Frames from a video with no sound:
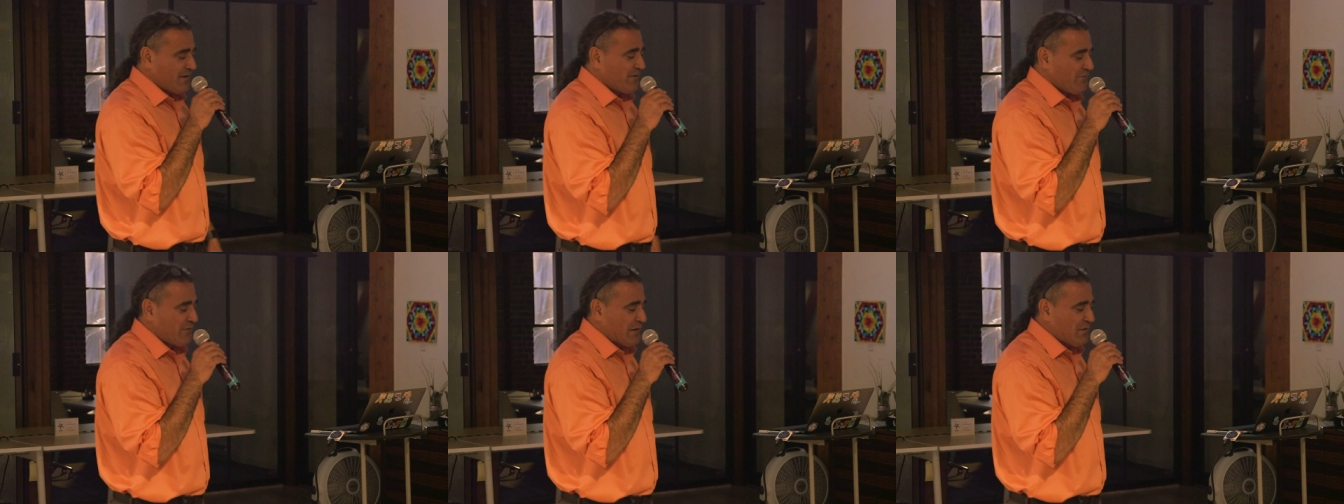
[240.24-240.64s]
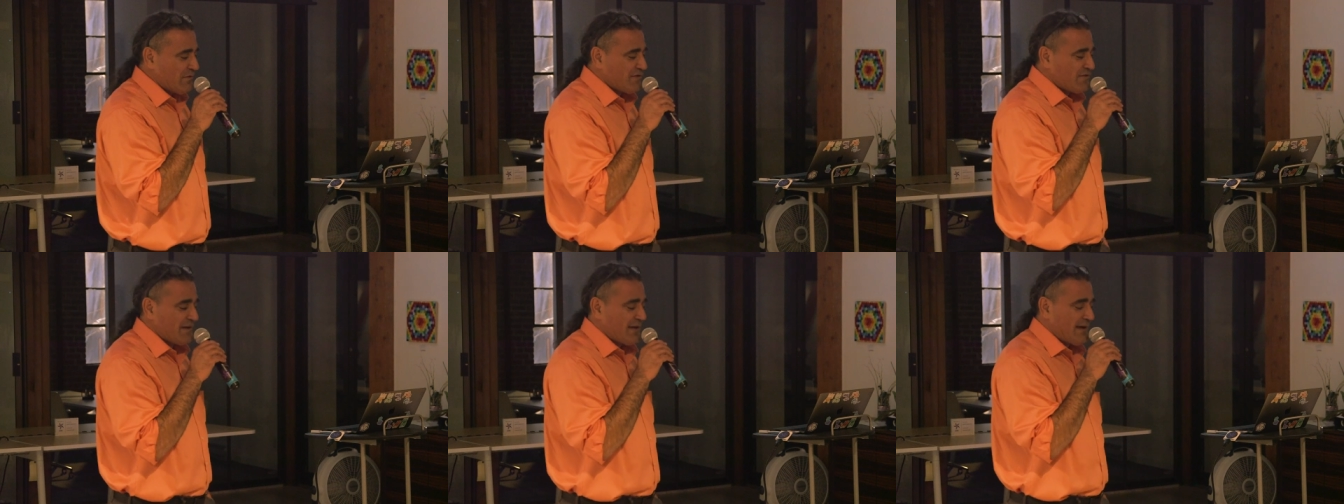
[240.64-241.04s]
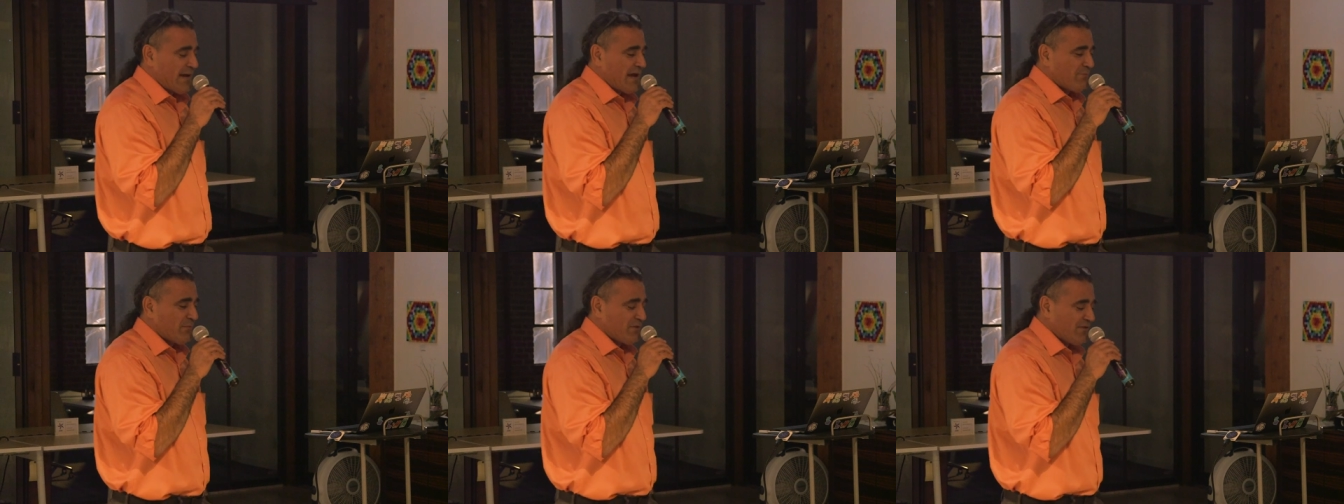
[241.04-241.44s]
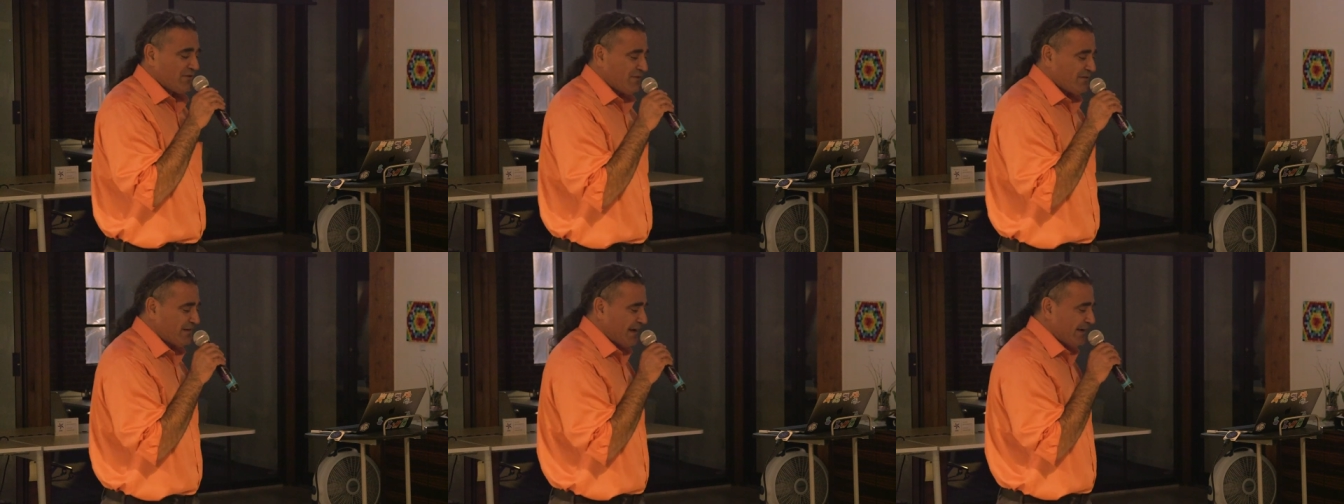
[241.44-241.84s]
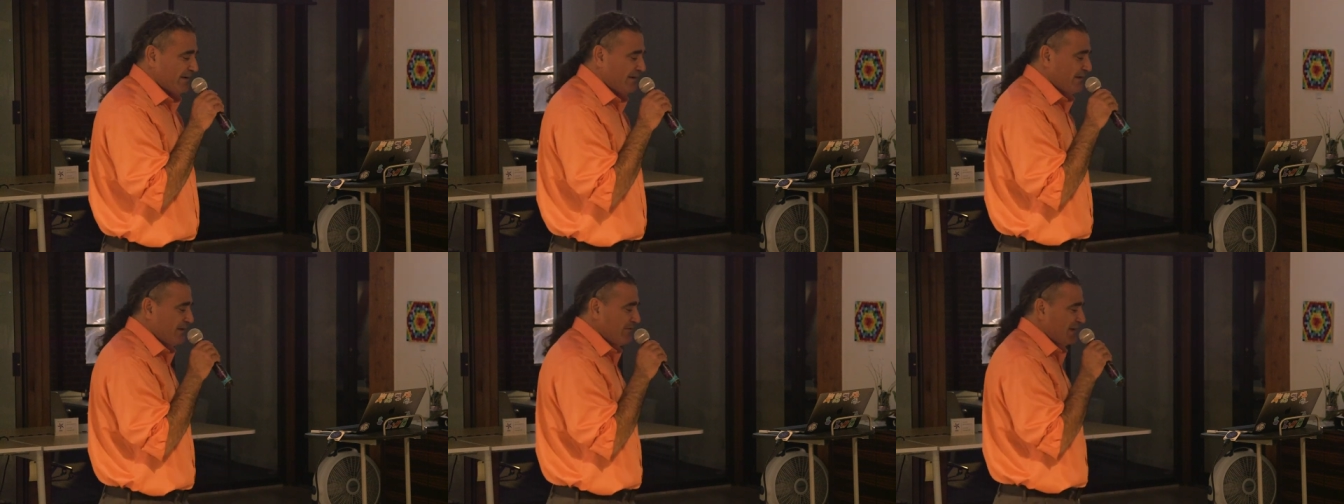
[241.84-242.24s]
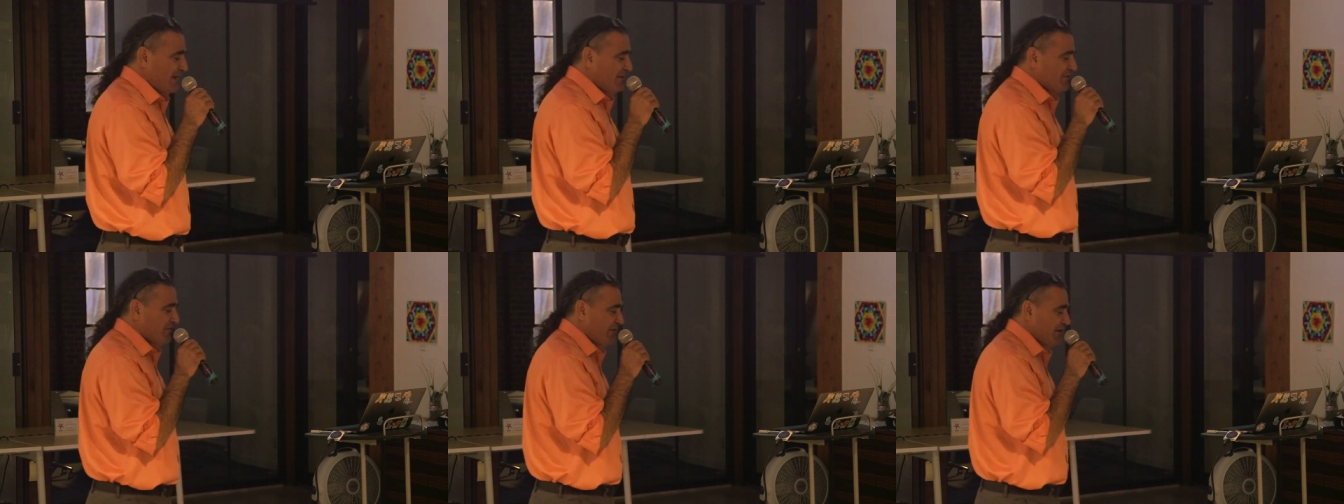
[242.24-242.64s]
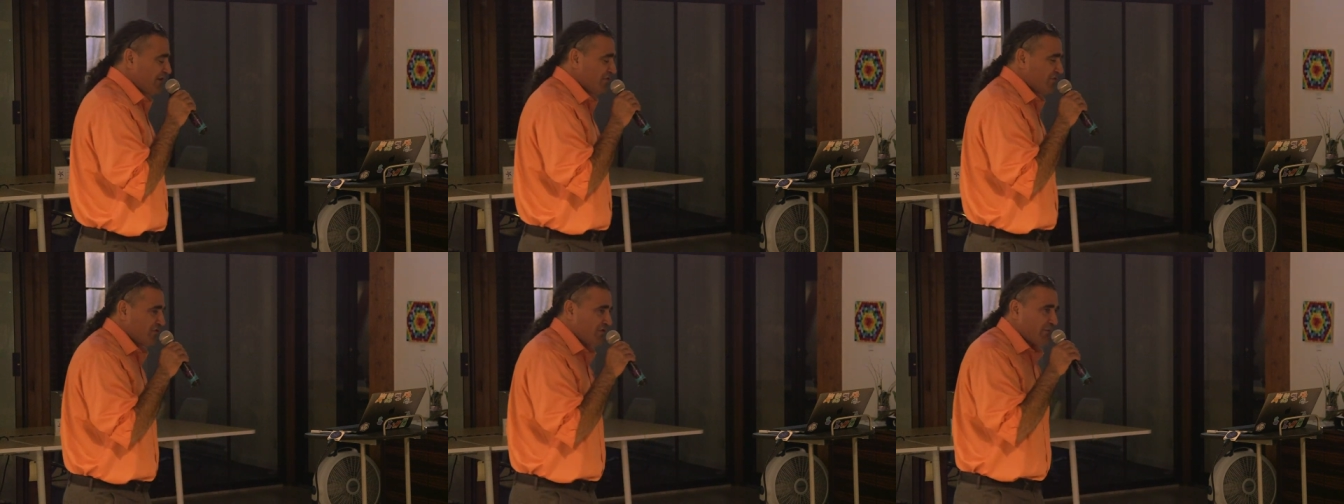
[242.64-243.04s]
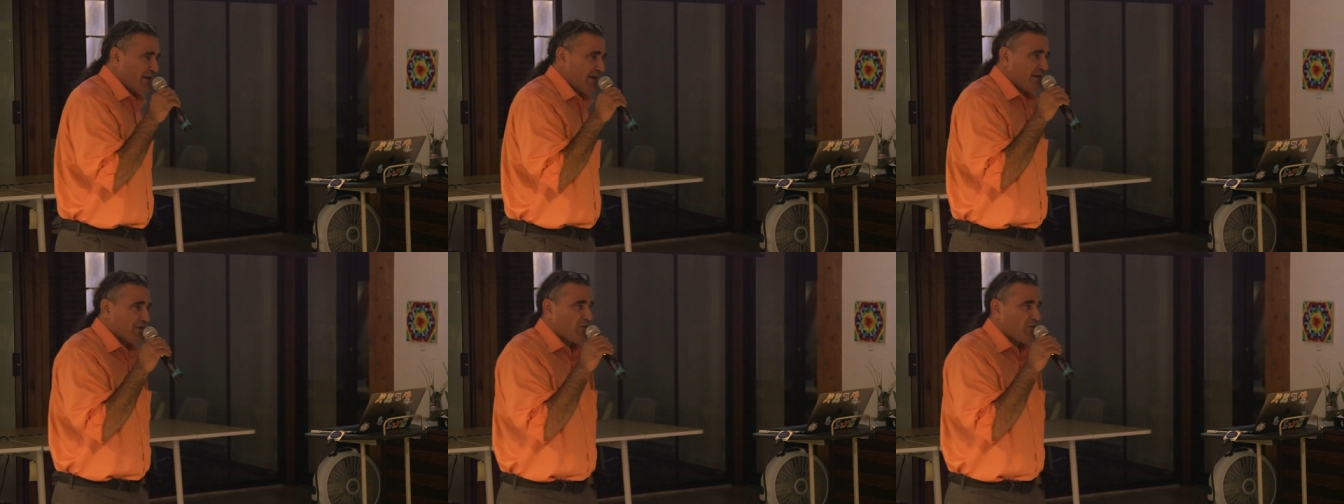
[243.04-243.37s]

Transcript: the frequency and amplitude data of each of the contributing